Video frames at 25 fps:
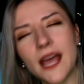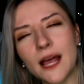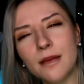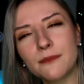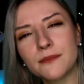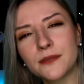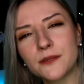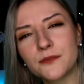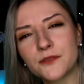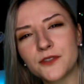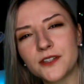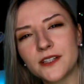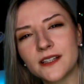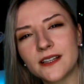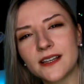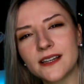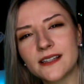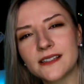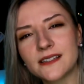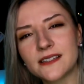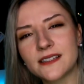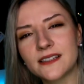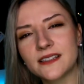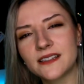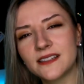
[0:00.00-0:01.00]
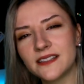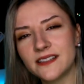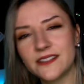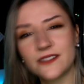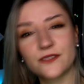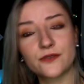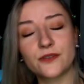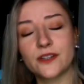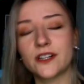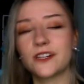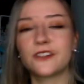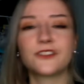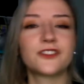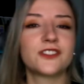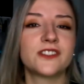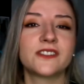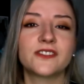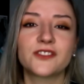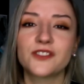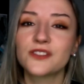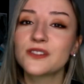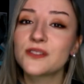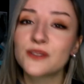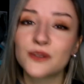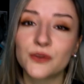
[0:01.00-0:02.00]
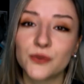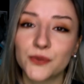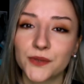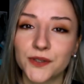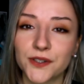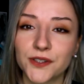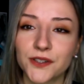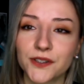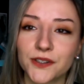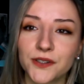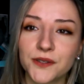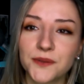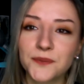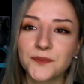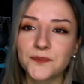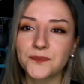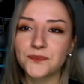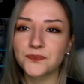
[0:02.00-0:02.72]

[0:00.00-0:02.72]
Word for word: help them realize that these strategies just don't work on you.